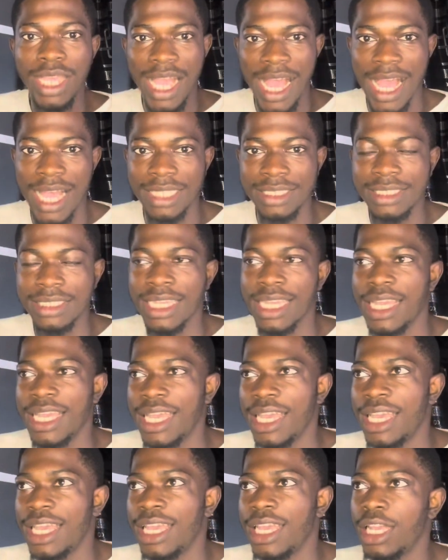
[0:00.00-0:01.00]
has,
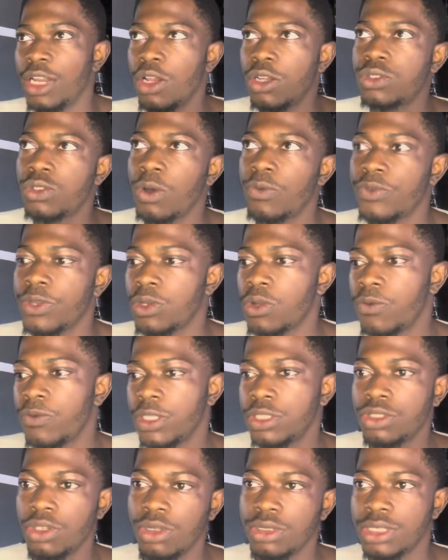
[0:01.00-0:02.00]
a lot of
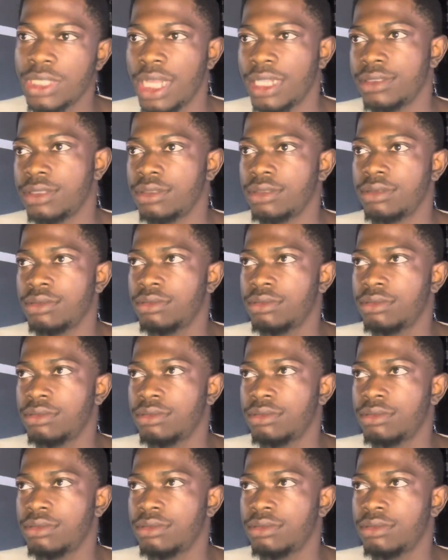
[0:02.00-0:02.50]
innovations and